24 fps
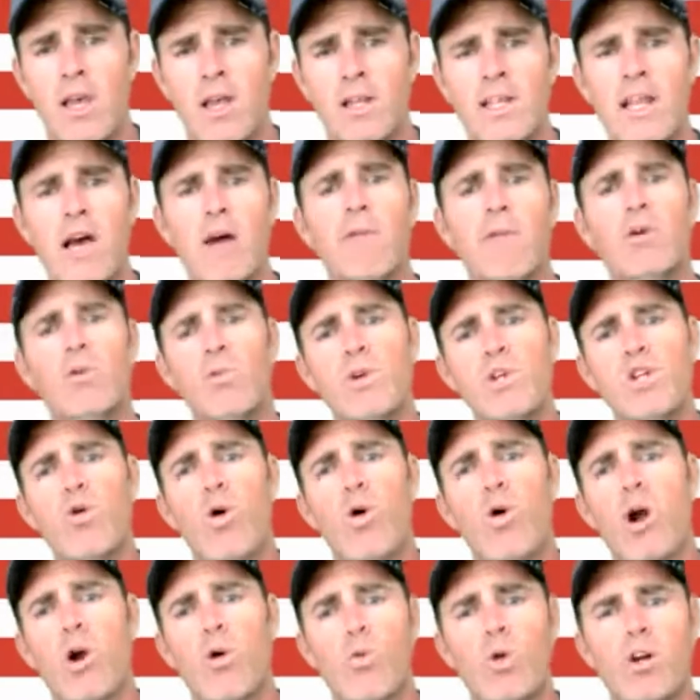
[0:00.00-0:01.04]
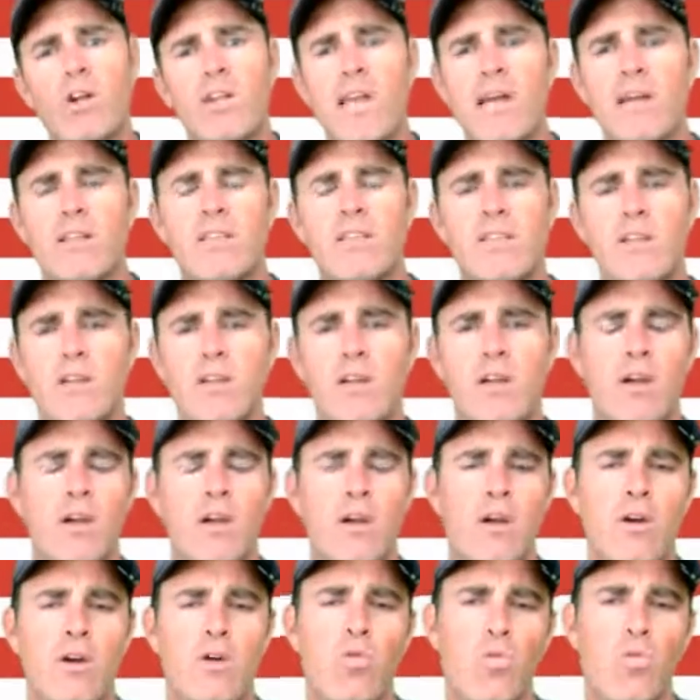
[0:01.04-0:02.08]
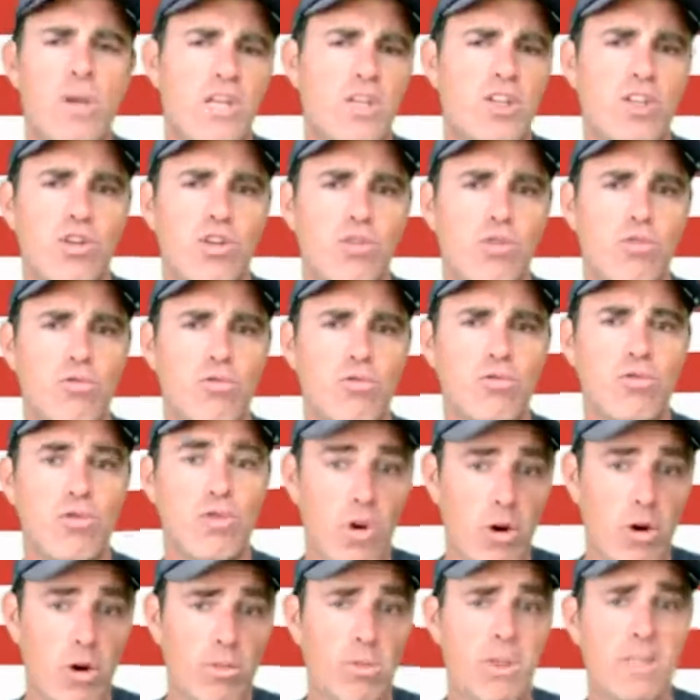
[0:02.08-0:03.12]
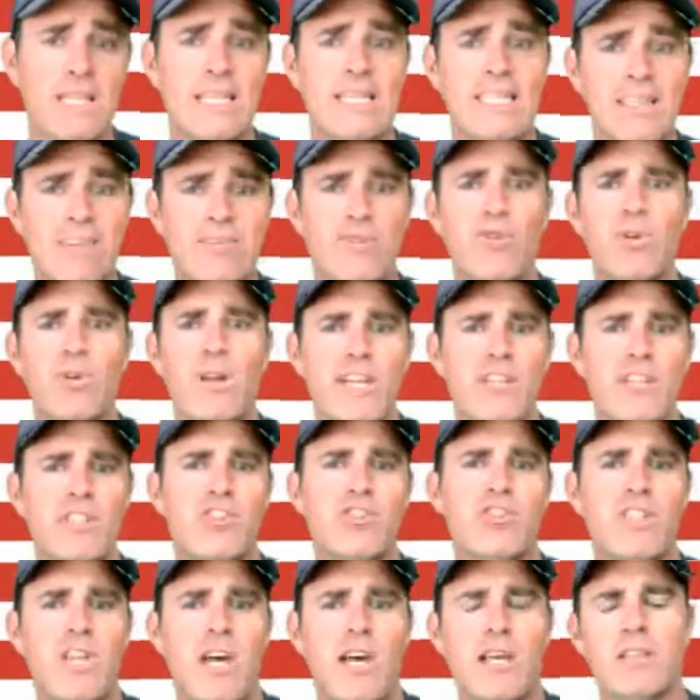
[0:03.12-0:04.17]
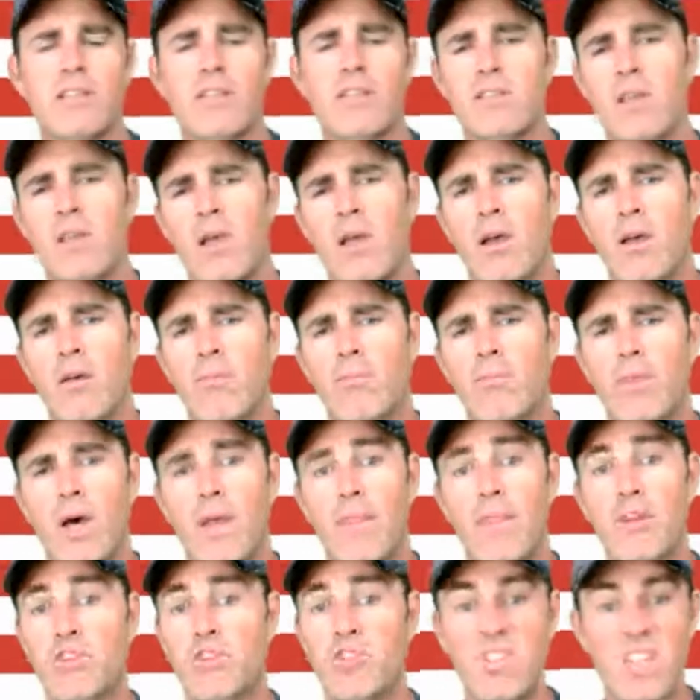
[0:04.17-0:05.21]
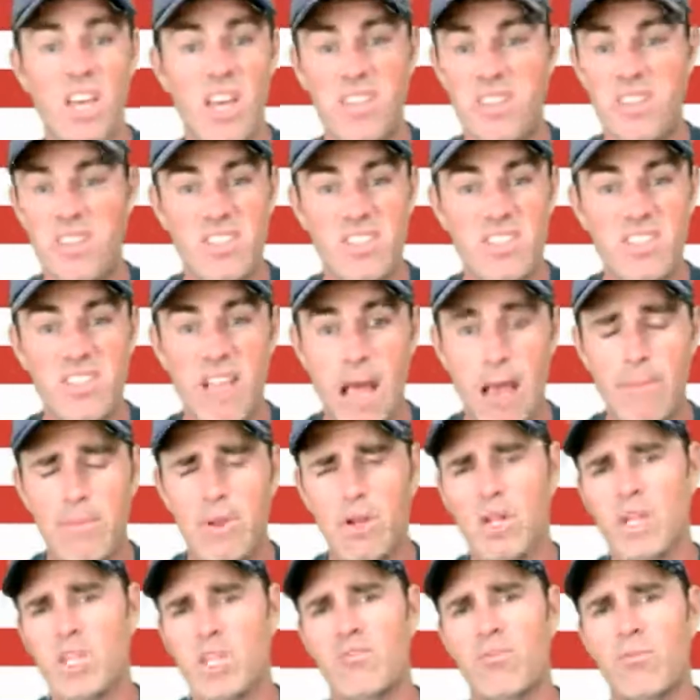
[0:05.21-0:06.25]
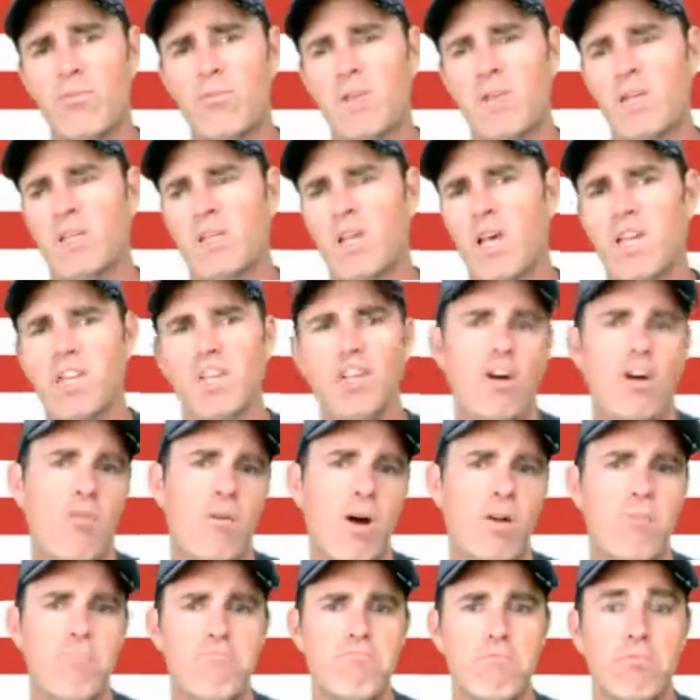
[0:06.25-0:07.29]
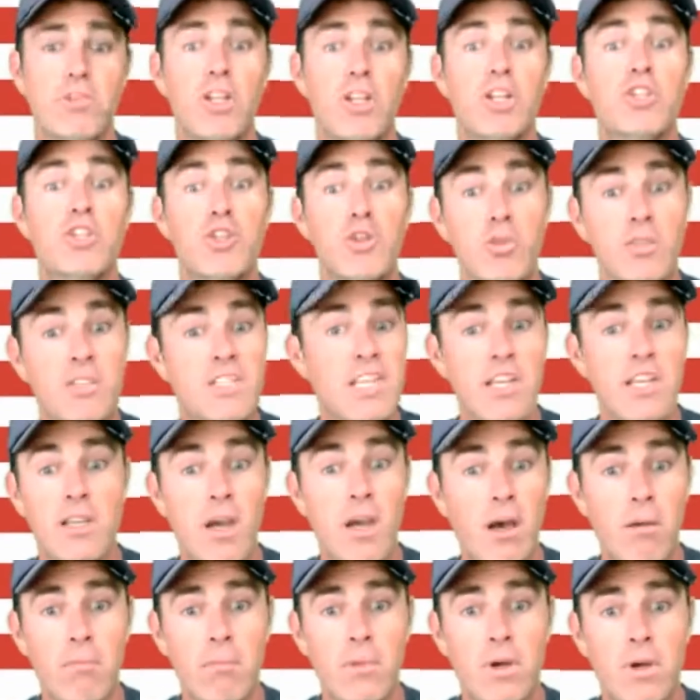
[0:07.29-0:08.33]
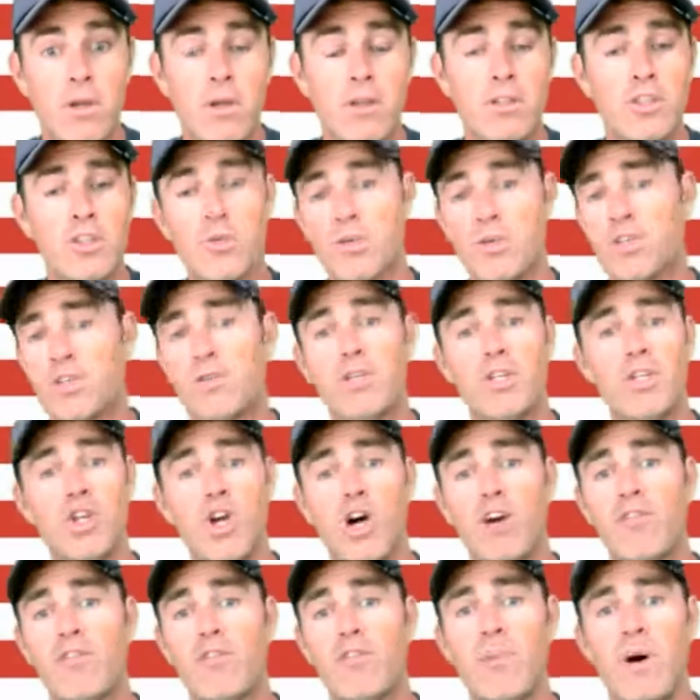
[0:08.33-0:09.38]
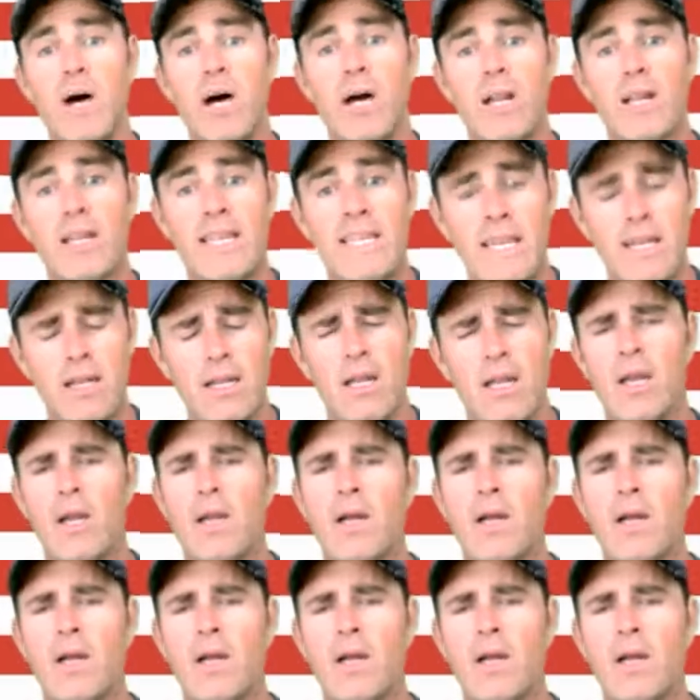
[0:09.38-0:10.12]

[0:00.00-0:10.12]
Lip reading: Now, when we do our workouts here, we do normally different exercises, but there's nothing stopping us from being like, you know what? Let's do a teacup, twist reach, coffee pot again.